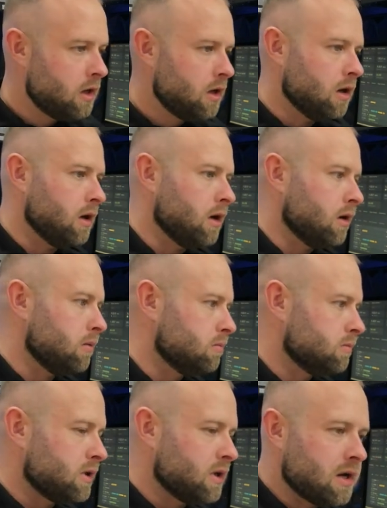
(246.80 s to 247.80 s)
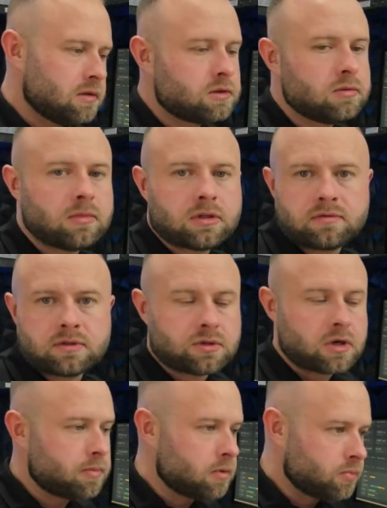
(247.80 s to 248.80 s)
but not too much of a
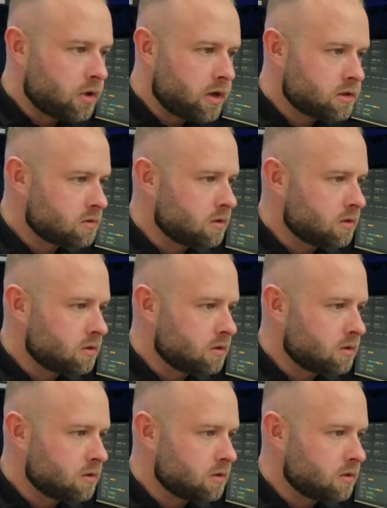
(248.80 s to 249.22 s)
drop in price.